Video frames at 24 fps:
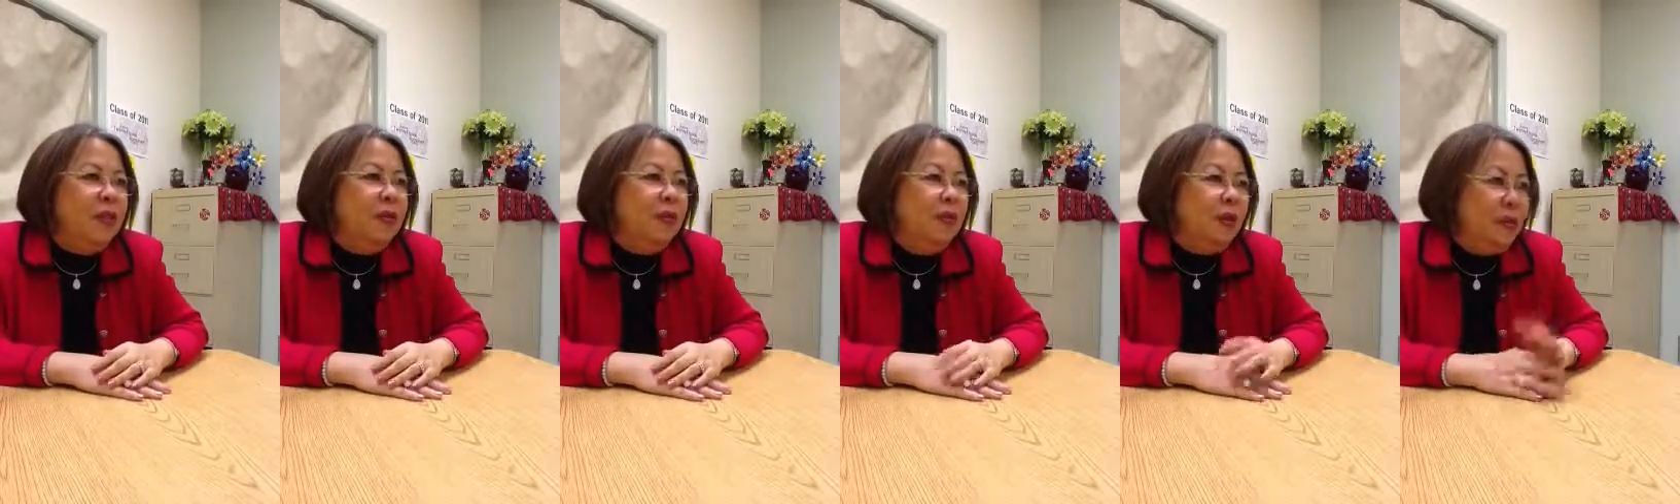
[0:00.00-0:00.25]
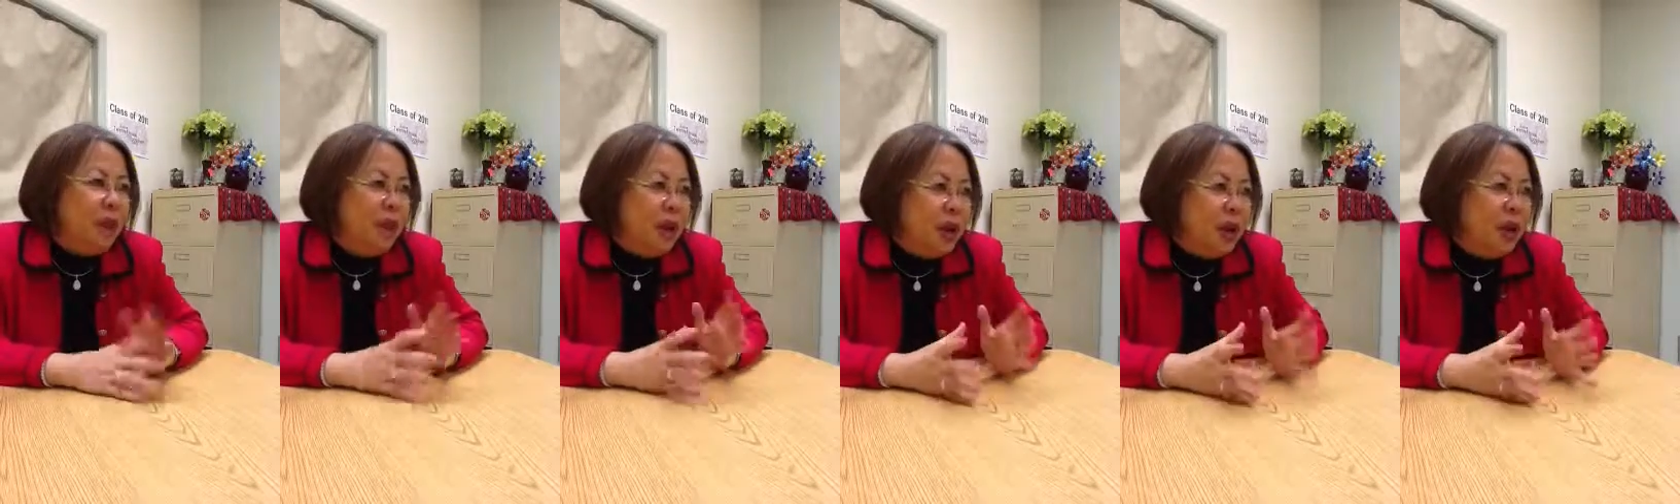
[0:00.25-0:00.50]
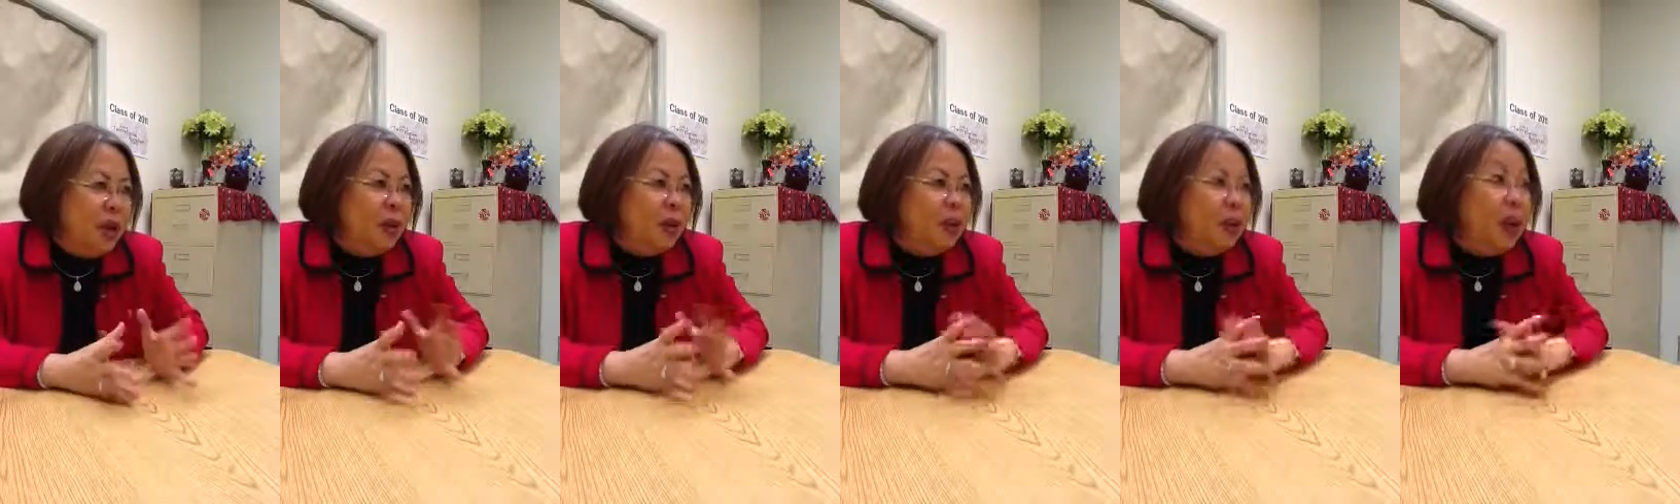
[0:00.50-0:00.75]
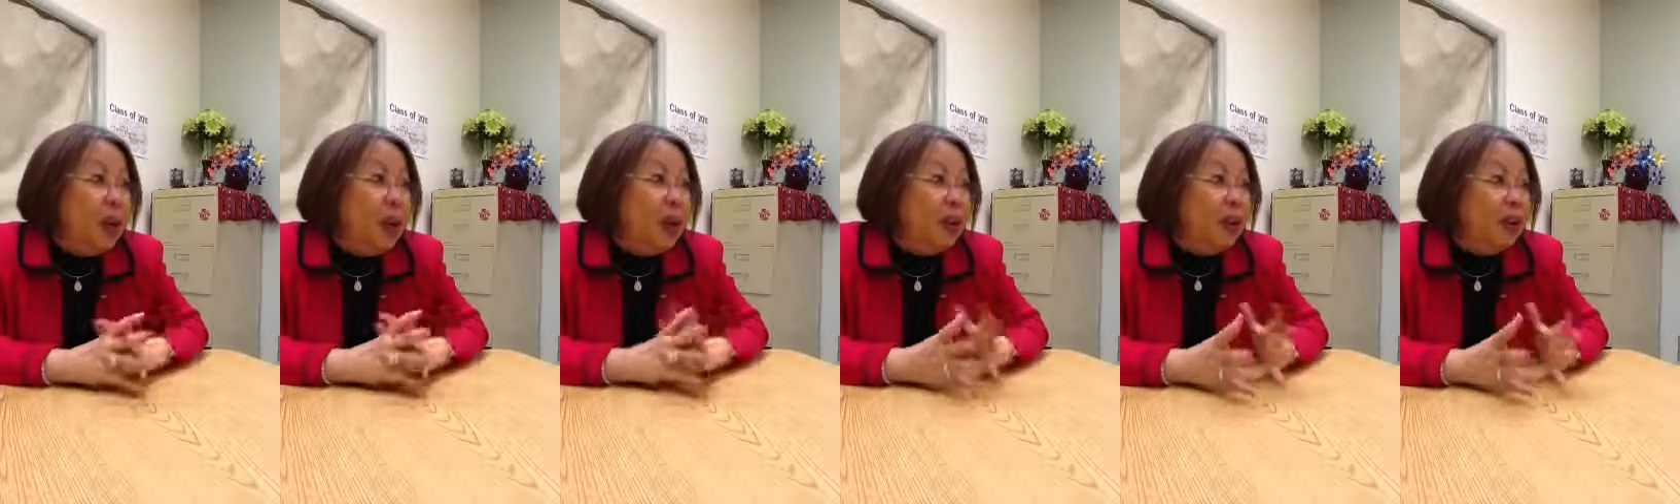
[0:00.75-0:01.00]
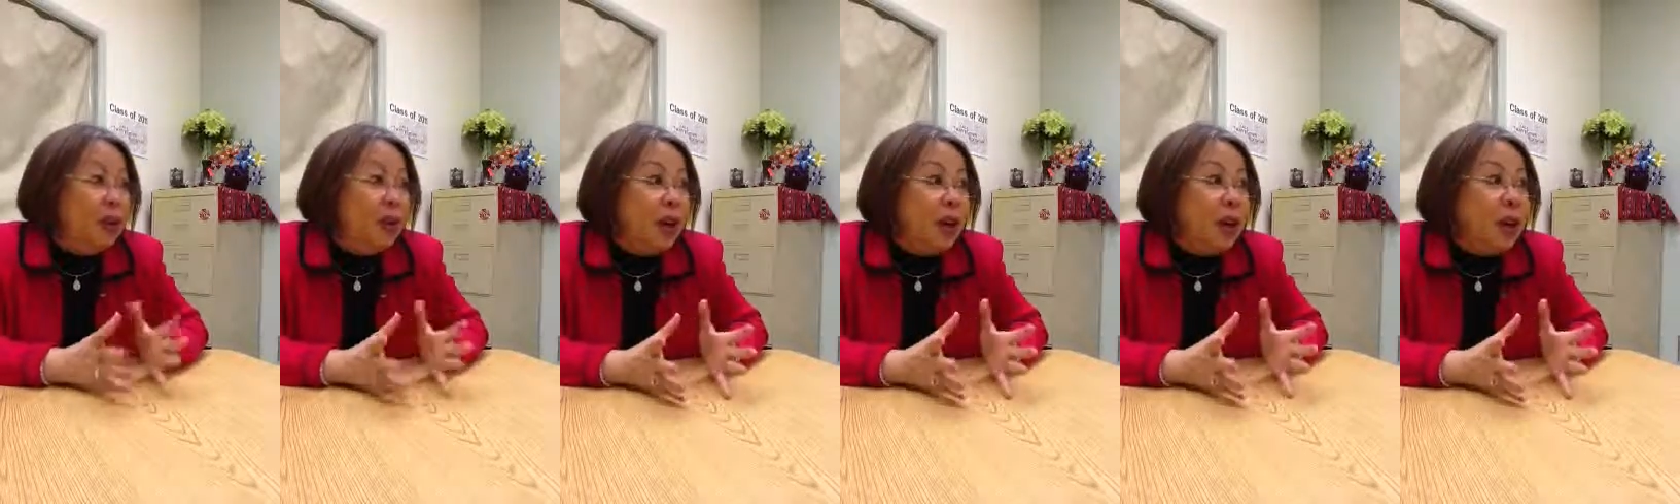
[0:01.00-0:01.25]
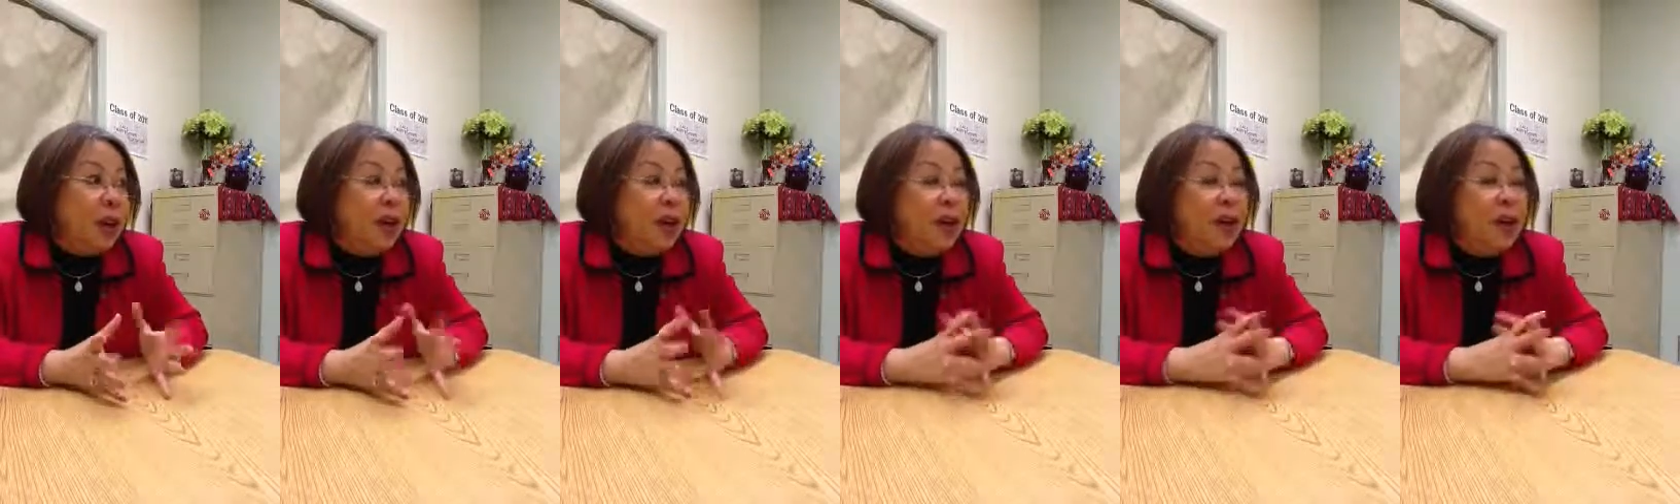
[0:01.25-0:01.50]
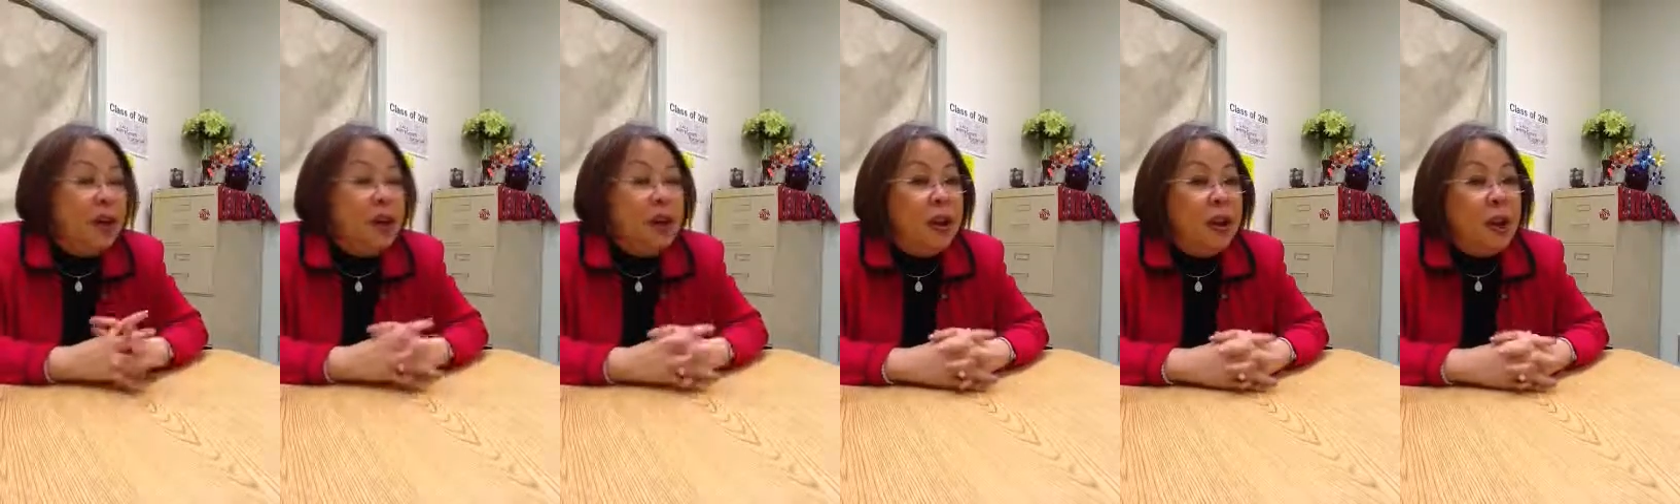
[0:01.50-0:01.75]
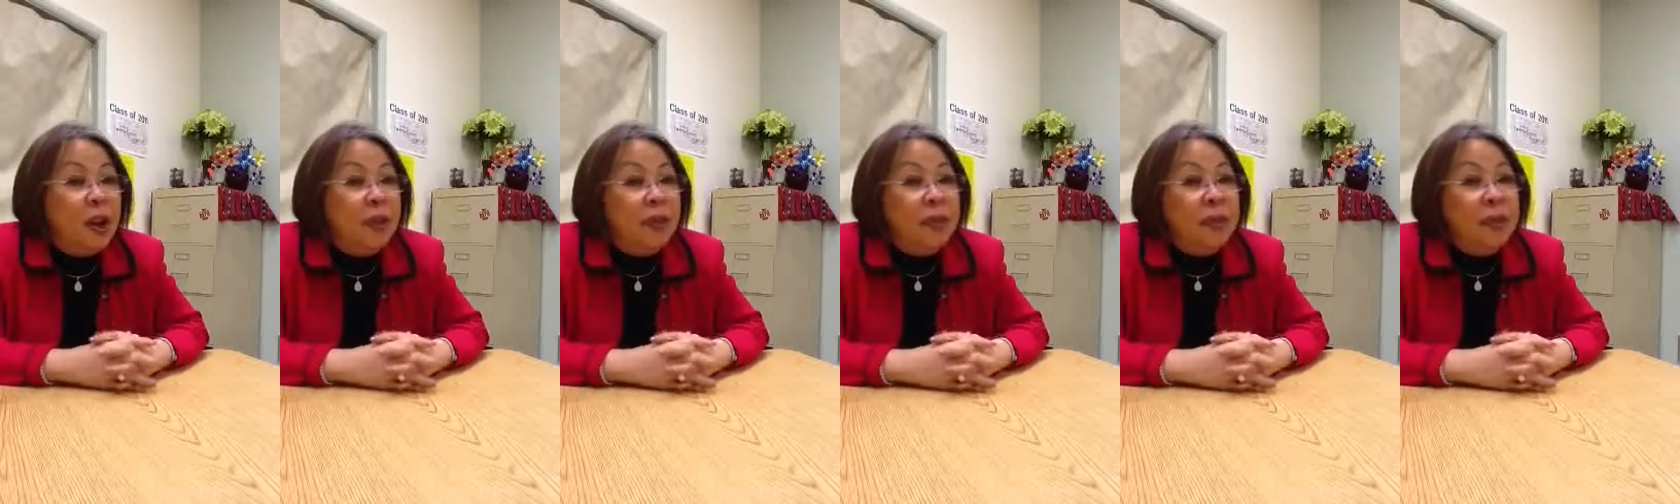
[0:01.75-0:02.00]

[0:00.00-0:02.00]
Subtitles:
for me to, actually I learned a lot